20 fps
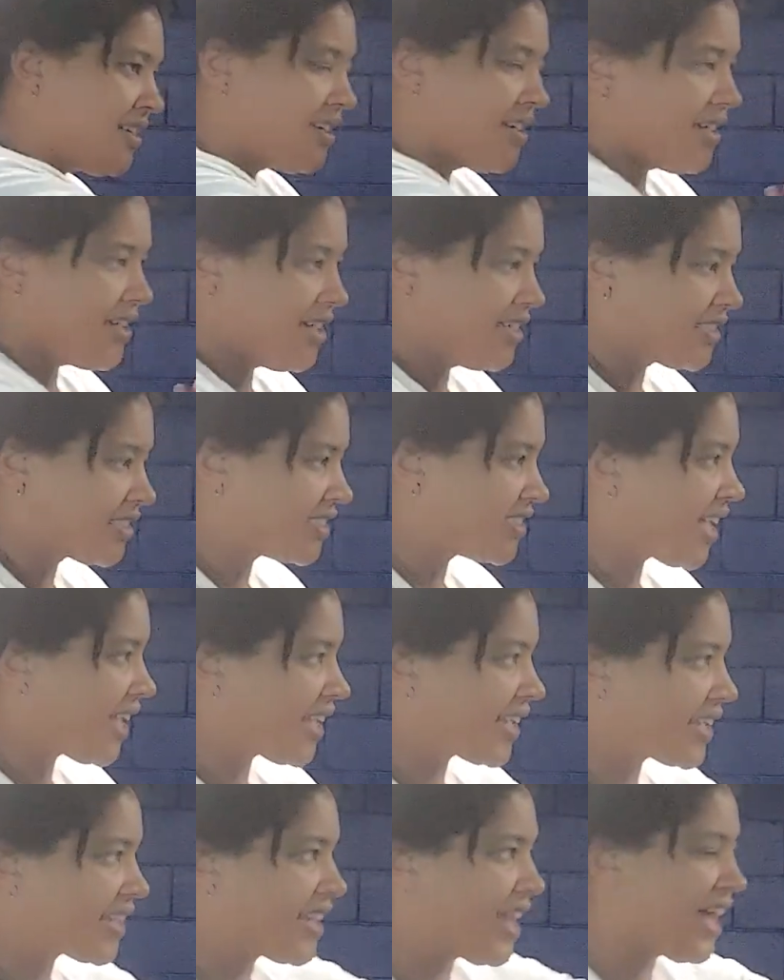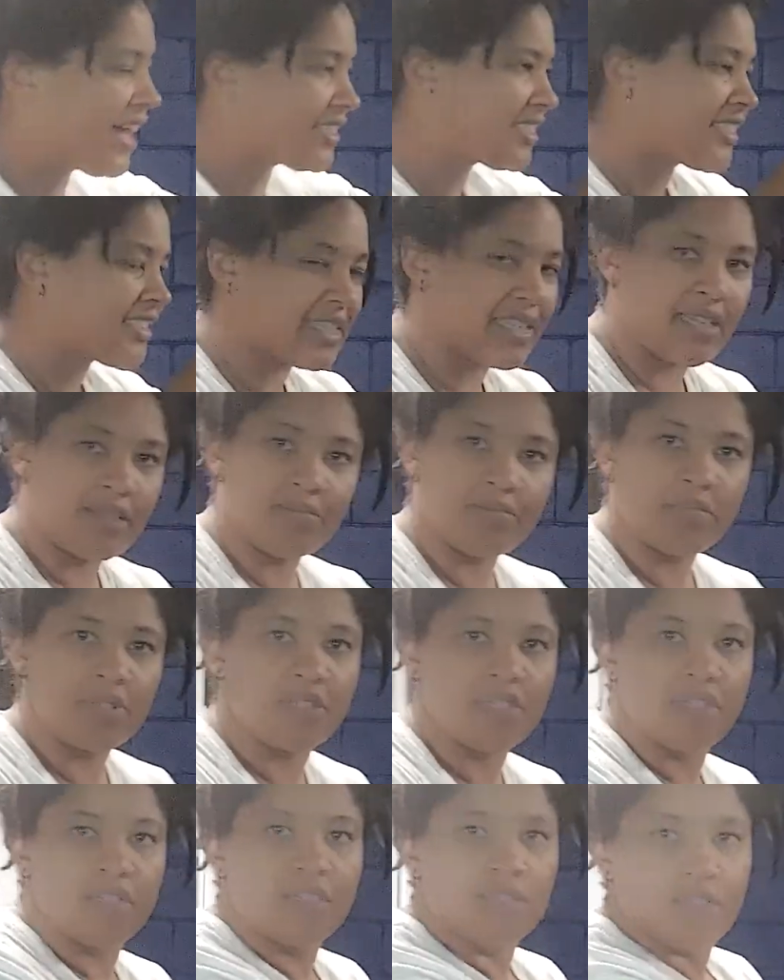And just kind of catching them
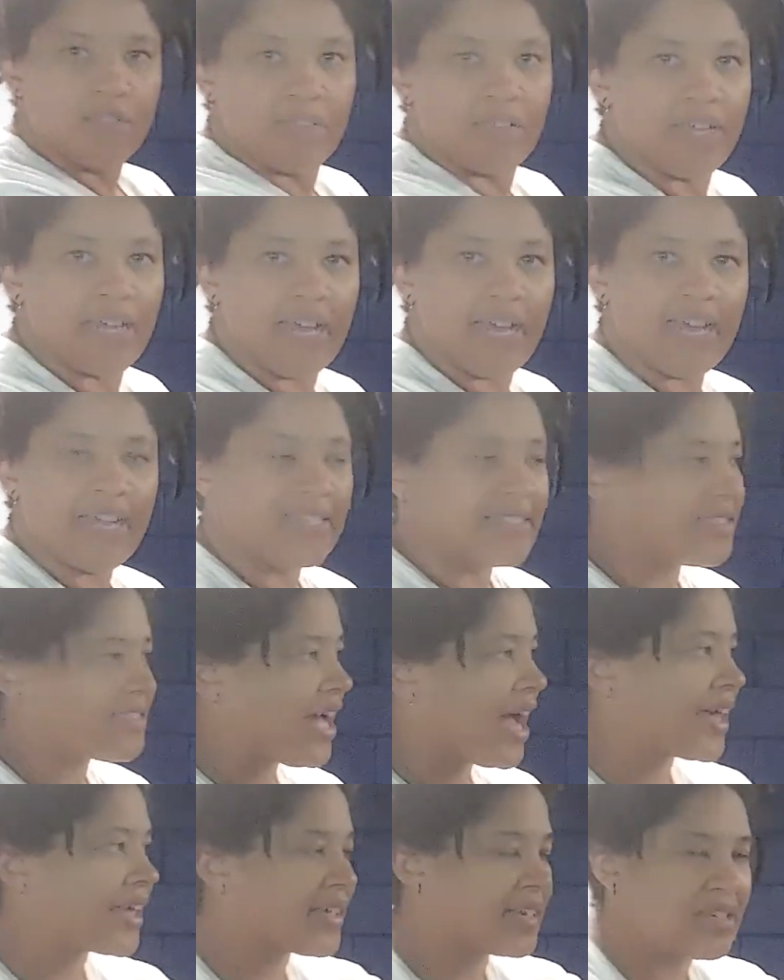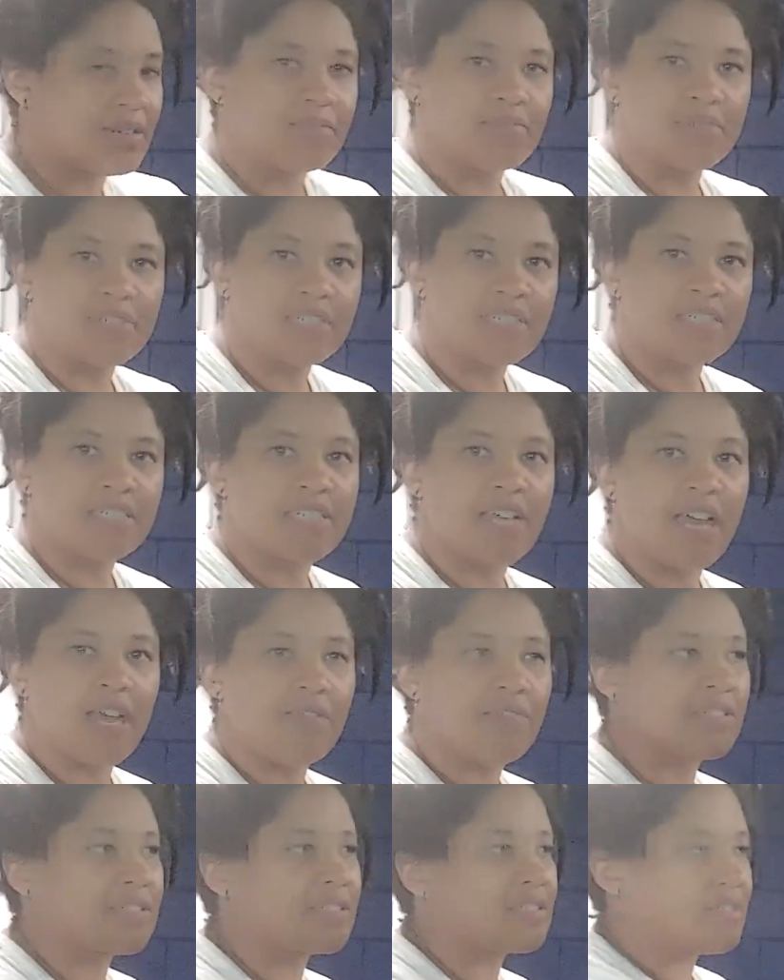and knocking them just
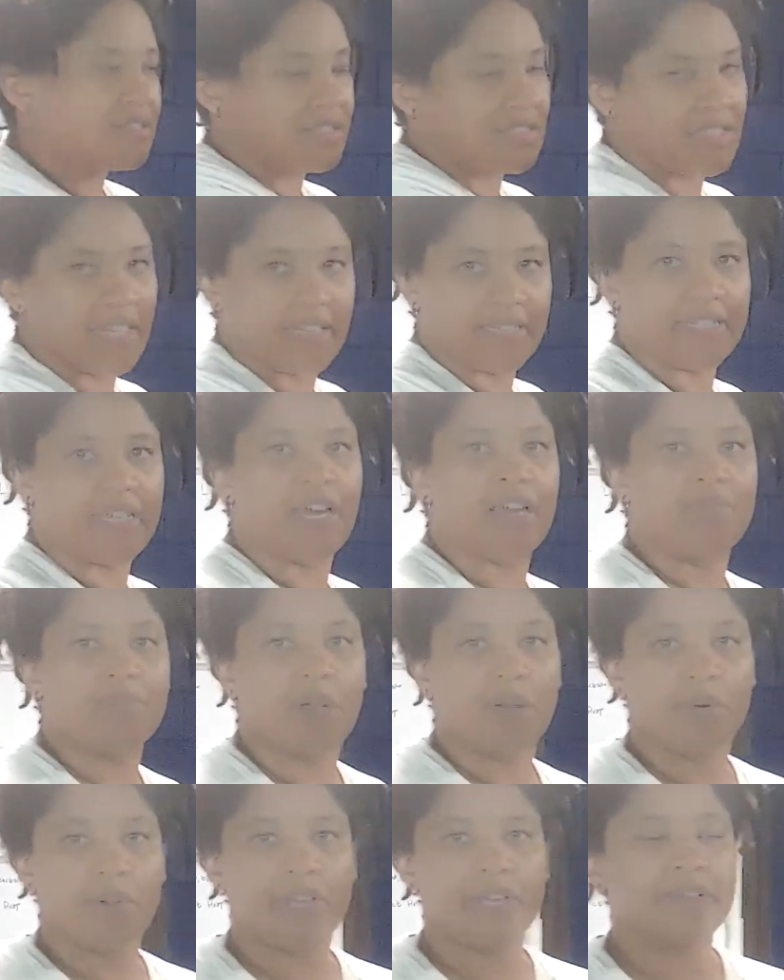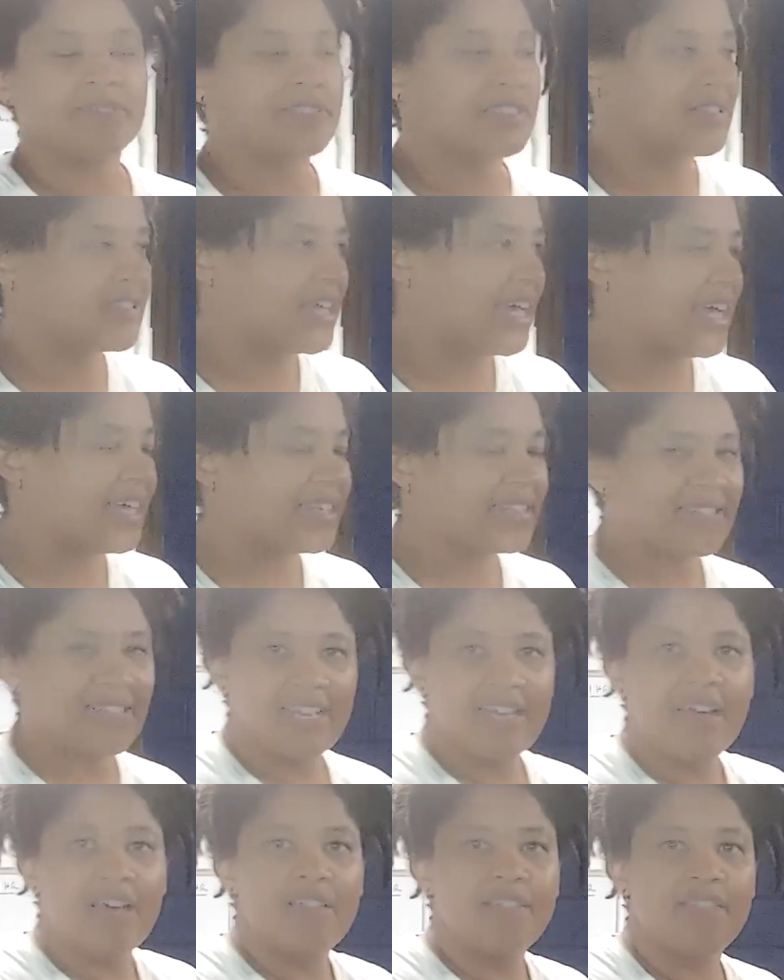ever so slightly out of my way so that
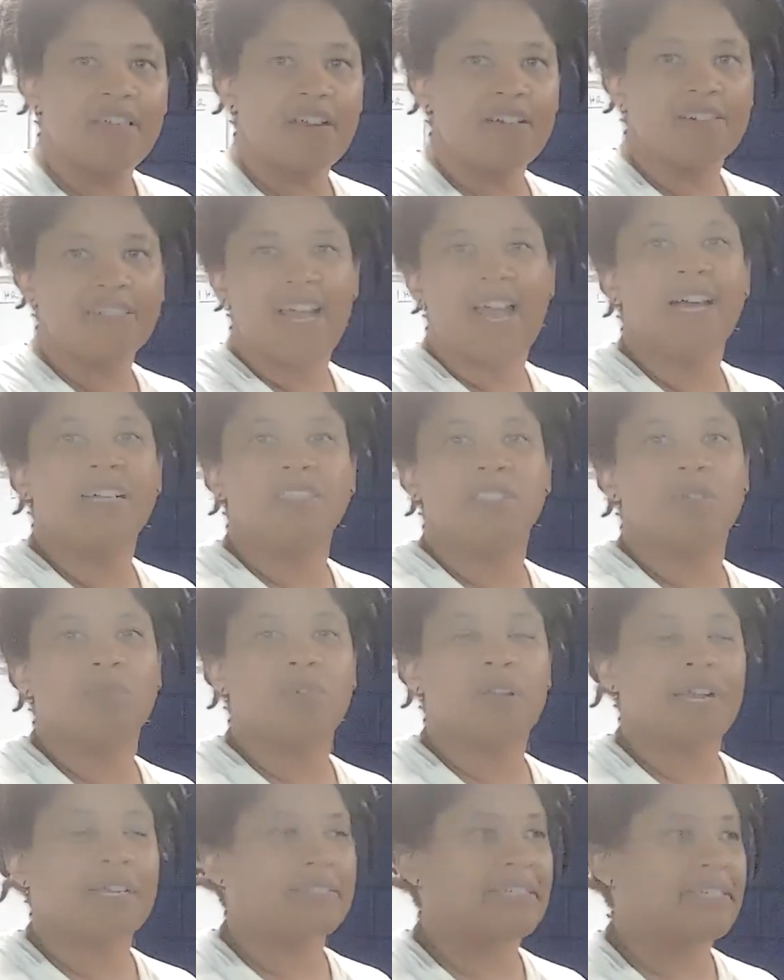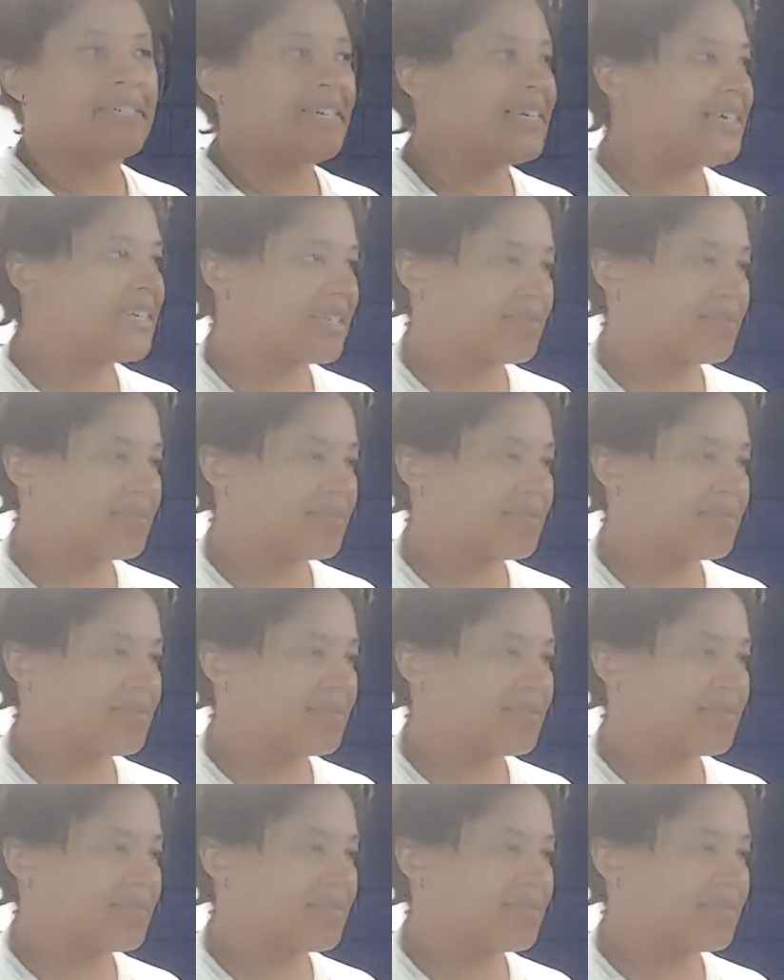they're not directly hitting